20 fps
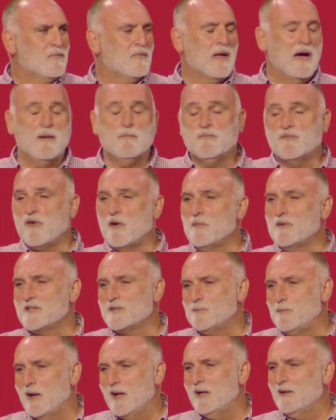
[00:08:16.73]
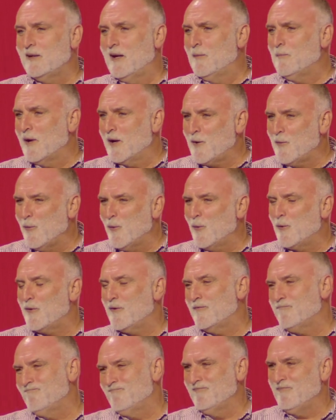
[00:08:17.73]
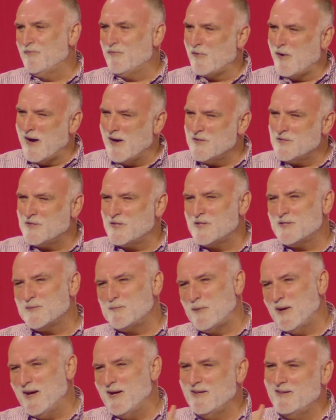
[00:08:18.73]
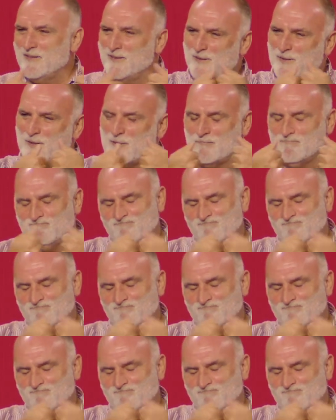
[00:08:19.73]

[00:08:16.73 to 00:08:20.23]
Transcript: I'm from Spain, I'm a cook, France, Spain, you know.